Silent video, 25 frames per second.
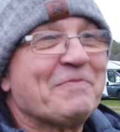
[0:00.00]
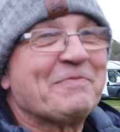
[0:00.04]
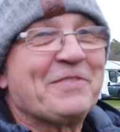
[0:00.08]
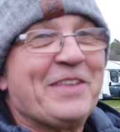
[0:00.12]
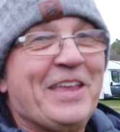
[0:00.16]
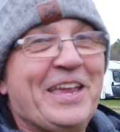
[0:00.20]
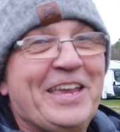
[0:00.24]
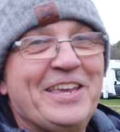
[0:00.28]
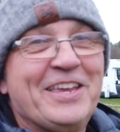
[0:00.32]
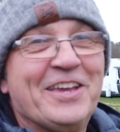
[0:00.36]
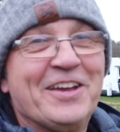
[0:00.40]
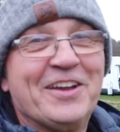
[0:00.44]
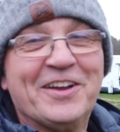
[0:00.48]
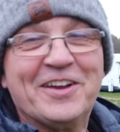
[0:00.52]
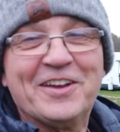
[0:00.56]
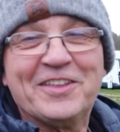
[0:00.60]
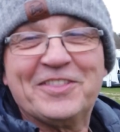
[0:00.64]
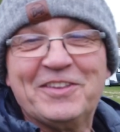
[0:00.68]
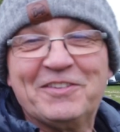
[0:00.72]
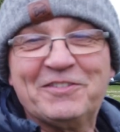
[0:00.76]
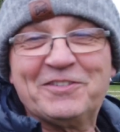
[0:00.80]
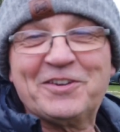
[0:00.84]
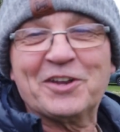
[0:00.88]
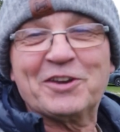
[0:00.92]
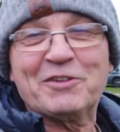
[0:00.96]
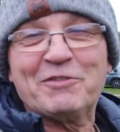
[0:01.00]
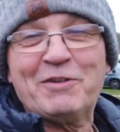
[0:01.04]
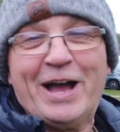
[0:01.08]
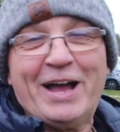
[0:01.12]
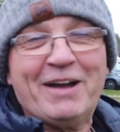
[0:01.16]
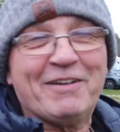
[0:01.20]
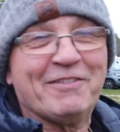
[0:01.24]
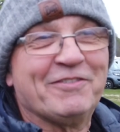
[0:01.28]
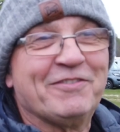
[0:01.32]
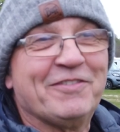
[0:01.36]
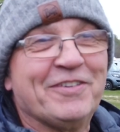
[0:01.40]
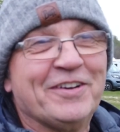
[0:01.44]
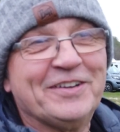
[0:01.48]
They, uh, they've got to
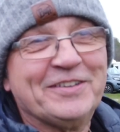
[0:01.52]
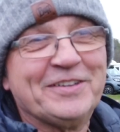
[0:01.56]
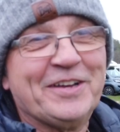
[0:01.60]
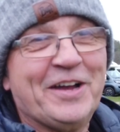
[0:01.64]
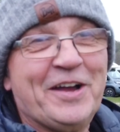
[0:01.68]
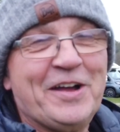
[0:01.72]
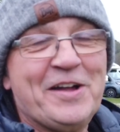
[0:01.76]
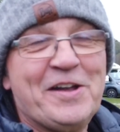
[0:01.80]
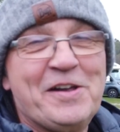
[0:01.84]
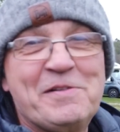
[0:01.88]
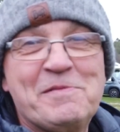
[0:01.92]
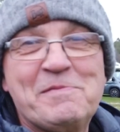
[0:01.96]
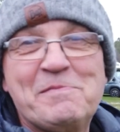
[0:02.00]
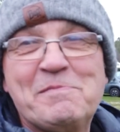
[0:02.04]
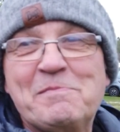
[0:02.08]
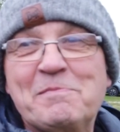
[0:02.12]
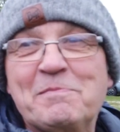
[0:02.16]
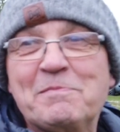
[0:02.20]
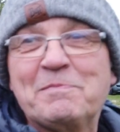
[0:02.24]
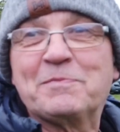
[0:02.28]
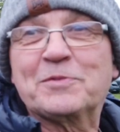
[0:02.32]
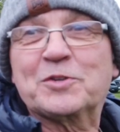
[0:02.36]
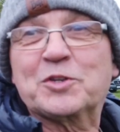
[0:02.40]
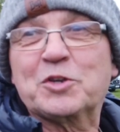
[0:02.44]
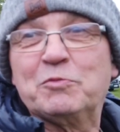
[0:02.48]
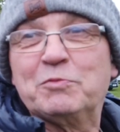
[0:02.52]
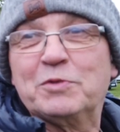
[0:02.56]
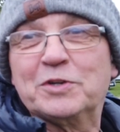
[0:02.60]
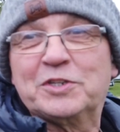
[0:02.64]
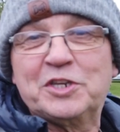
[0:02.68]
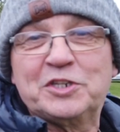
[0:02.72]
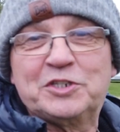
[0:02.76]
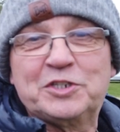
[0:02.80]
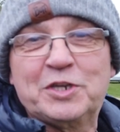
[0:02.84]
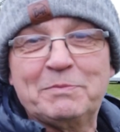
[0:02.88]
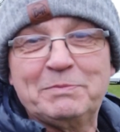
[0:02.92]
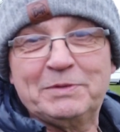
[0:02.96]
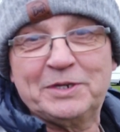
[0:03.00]
have um, somewhere to
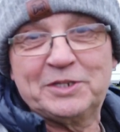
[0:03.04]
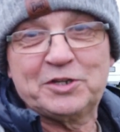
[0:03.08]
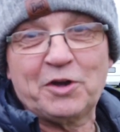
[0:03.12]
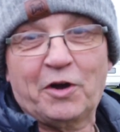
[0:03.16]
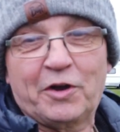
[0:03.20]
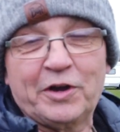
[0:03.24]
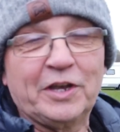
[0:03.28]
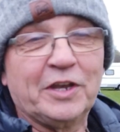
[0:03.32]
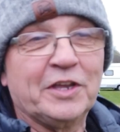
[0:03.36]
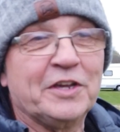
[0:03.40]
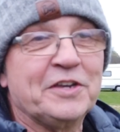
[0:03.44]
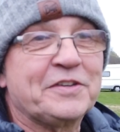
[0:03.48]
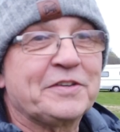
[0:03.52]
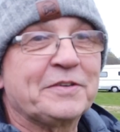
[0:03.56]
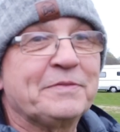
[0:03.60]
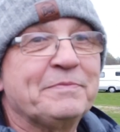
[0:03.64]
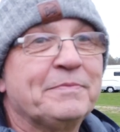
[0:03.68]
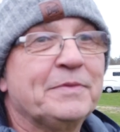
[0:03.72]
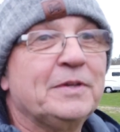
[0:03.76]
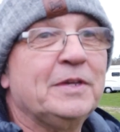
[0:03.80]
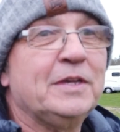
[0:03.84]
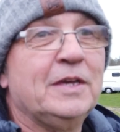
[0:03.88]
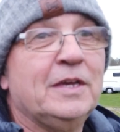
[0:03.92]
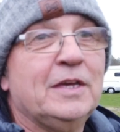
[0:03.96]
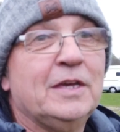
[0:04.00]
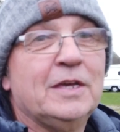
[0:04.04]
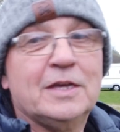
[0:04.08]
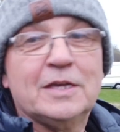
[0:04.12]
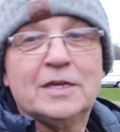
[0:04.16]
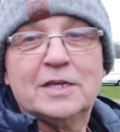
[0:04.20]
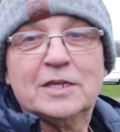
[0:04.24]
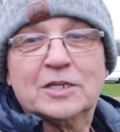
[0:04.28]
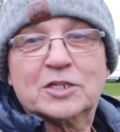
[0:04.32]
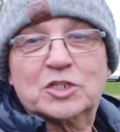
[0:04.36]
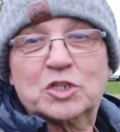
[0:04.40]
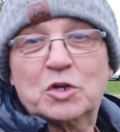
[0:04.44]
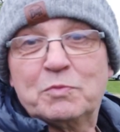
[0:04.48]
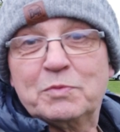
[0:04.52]
tip your toilet,
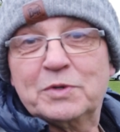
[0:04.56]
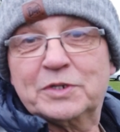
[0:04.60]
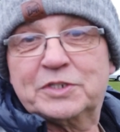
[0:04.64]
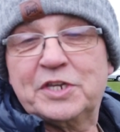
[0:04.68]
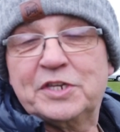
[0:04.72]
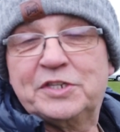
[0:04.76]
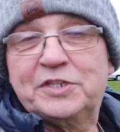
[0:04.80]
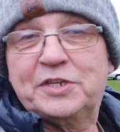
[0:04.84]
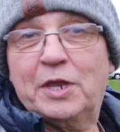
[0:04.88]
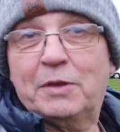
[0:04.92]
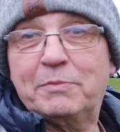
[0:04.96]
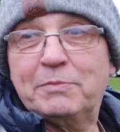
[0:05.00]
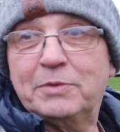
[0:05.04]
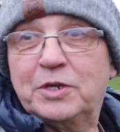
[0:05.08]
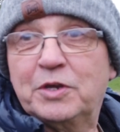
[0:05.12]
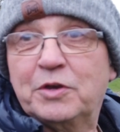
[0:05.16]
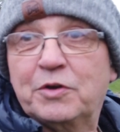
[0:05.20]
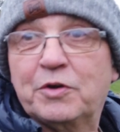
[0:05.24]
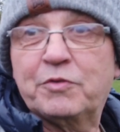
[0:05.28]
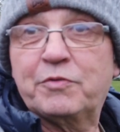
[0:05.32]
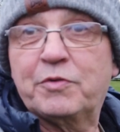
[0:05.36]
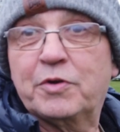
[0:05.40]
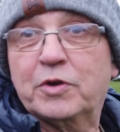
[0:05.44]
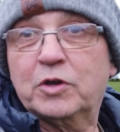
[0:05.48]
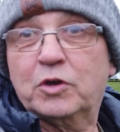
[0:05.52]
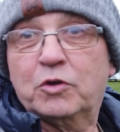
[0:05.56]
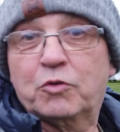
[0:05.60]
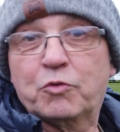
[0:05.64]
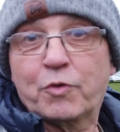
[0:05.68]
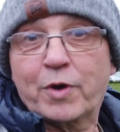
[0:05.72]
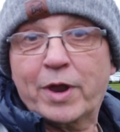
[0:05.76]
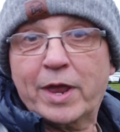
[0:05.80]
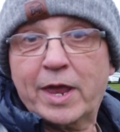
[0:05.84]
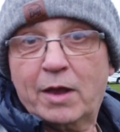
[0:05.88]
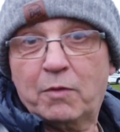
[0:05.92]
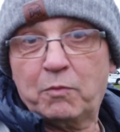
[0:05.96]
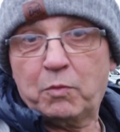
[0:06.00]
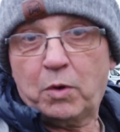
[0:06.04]
somewhere to tip your
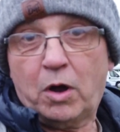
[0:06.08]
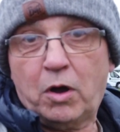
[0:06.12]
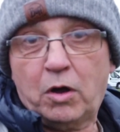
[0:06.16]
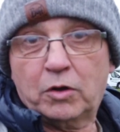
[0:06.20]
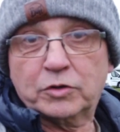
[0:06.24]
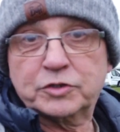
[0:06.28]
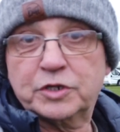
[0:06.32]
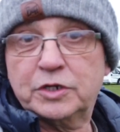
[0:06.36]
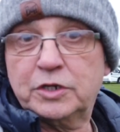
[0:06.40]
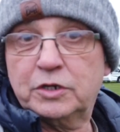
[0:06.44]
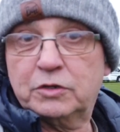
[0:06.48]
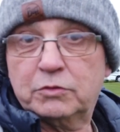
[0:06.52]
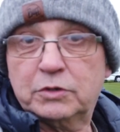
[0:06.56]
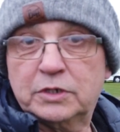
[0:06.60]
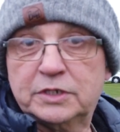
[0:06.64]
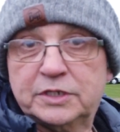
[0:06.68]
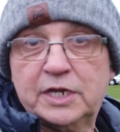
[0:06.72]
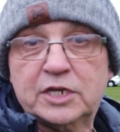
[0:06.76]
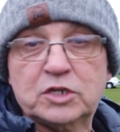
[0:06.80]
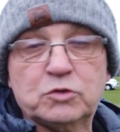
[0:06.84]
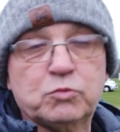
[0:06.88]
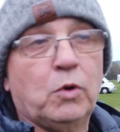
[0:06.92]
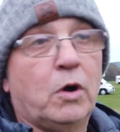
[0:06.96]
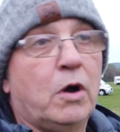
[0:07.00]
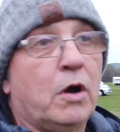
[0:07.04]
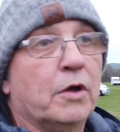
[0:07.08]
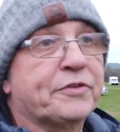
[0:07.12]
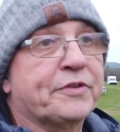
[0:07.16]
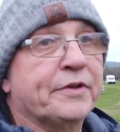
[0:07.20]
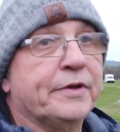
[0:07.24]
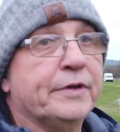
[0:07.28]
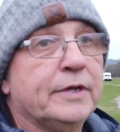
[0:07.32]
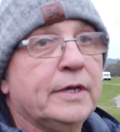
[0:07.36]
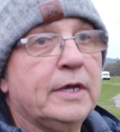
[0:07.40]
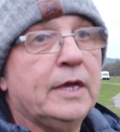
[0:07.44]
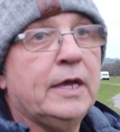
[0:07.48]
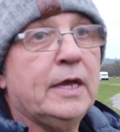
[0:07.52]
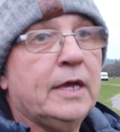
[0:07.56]
grey water, you know, your
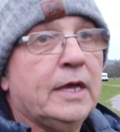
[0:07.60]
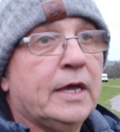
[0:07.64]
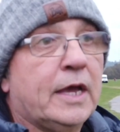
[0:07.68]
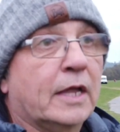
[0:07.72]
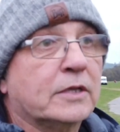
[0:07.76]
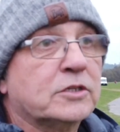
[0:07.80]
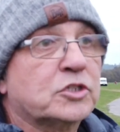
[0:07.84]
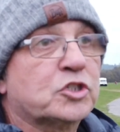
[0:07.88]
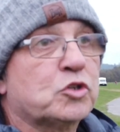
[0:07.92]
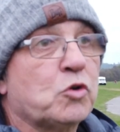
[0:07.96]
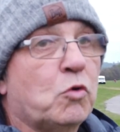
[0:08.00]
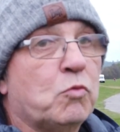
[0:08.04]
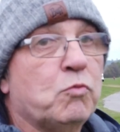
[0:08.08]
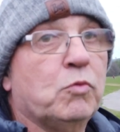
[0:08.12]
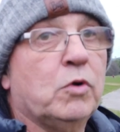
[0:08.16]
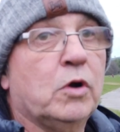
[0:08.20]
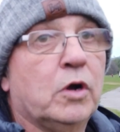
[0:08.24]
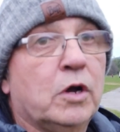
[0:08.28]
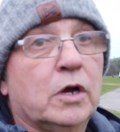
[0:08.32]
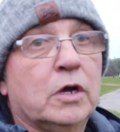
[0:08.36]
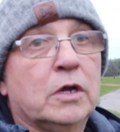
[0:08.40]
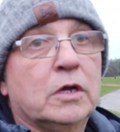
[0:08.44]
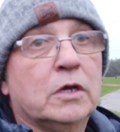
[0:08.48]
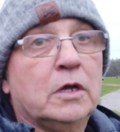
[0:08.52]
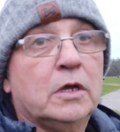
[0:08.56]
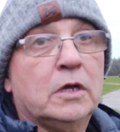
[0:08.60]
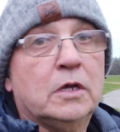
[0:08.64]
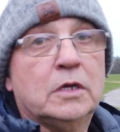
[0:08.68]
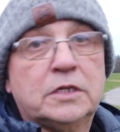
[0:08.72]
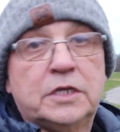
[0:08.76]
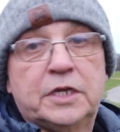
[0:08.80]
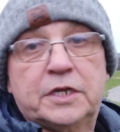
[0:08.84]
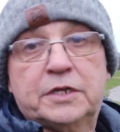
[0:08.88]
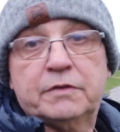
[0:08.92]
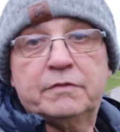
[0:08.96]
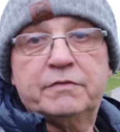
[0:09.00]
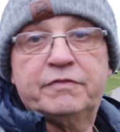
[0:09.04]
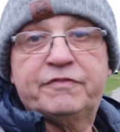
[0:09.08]
dishwater, and somewhere
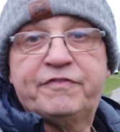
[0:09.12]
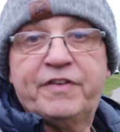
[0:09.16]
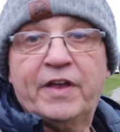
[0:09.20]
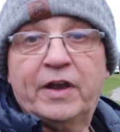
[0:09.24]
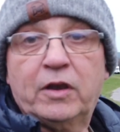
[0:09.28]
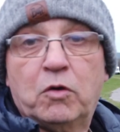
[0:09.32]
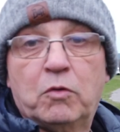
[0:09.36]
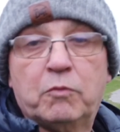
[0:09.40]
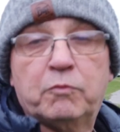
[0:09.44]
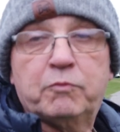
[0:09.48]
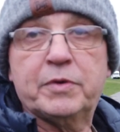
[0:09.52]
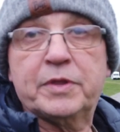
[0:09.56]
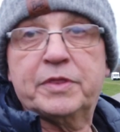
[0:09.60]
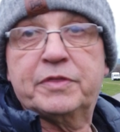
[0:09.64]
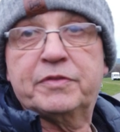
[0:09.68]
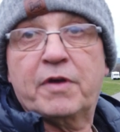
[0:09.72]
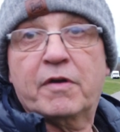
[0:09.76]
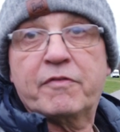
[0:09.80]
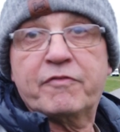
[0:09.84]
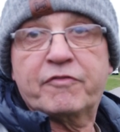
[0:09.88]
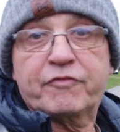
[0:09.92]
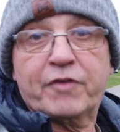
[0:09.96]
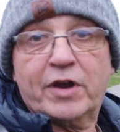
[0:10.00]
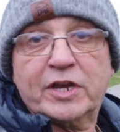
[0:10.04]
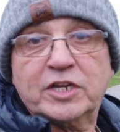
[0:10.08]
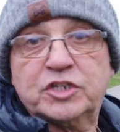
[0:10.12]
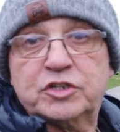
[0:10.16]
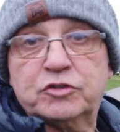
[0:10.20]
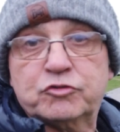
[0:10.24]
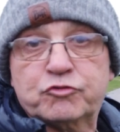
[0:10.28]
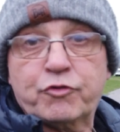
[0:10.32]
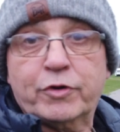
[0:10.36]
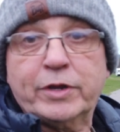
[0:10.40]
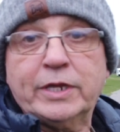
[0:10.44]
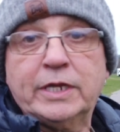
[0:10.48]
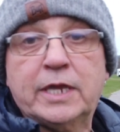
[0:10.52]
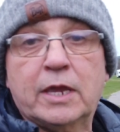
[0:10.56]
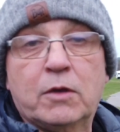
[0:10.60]
you can fill up with the fresh
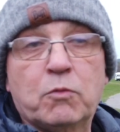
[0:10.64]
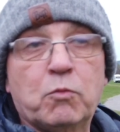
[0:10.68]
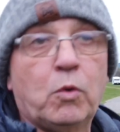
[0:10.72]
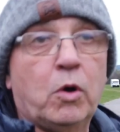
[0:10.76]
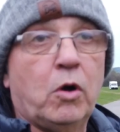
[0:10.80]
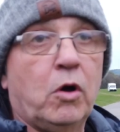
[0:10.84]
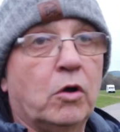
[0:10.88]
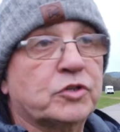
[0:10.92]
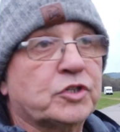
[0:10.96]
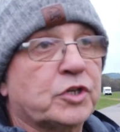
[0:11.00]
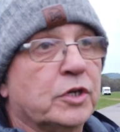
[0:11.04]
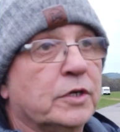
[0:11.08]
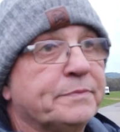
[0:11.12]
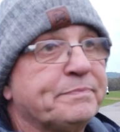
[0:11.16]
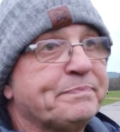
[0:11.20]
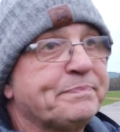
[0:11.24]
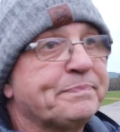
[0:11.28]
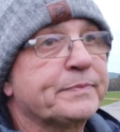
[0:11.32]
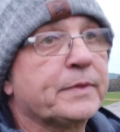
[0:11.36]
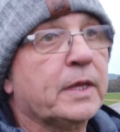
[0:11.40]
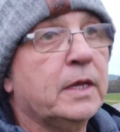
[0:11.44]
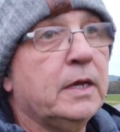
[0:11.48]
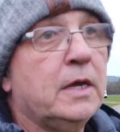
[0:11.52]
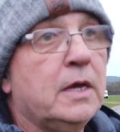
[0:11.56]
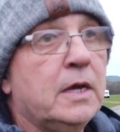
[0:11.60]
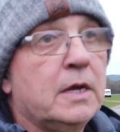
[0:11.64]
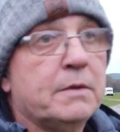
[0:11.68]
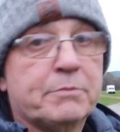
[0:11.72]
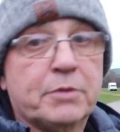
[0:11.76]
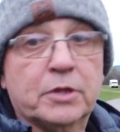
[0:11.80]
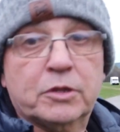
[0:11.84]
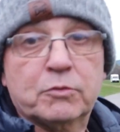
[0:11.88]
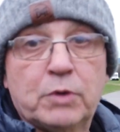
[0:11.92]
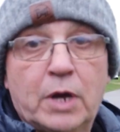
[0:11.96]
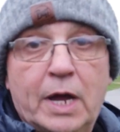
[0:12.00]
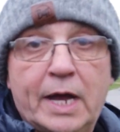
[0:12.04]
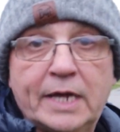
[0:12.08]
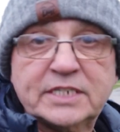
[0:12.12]
drinking water. But
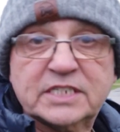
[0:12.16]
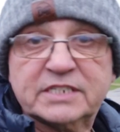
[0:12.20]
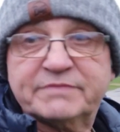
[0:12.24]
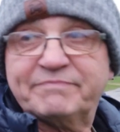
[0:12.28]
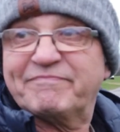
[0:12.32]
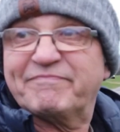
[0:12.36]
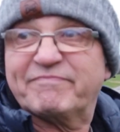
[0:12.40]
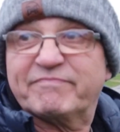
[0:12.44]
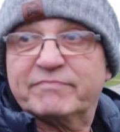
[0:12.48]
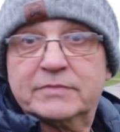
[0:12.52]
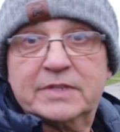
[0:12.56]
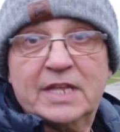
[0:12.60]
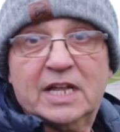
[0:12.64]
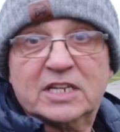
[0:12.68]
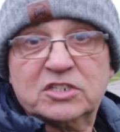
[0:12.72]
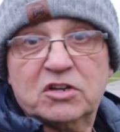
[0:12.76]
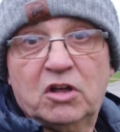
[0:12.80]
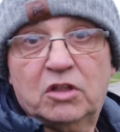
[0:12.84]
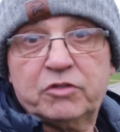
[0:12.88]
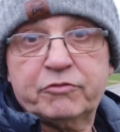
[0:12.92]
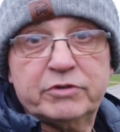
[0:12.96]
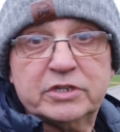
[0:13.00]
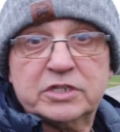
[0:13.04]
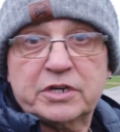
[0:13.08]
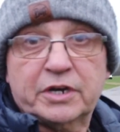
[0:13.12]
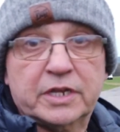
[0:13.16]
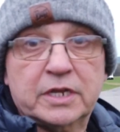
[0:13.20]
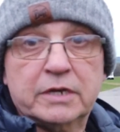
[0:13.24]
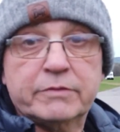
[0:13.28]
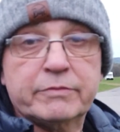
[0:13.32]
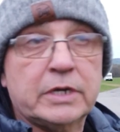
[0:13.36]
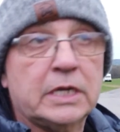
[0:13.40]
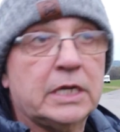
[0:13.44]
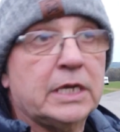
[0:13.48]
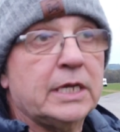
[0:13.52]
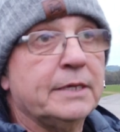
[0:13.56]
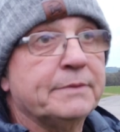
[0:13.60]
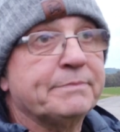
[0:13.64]
otherwise, that's all there is on here,
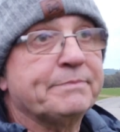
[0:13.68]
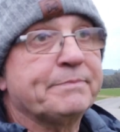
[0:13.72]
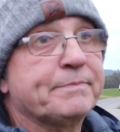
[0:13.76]
really.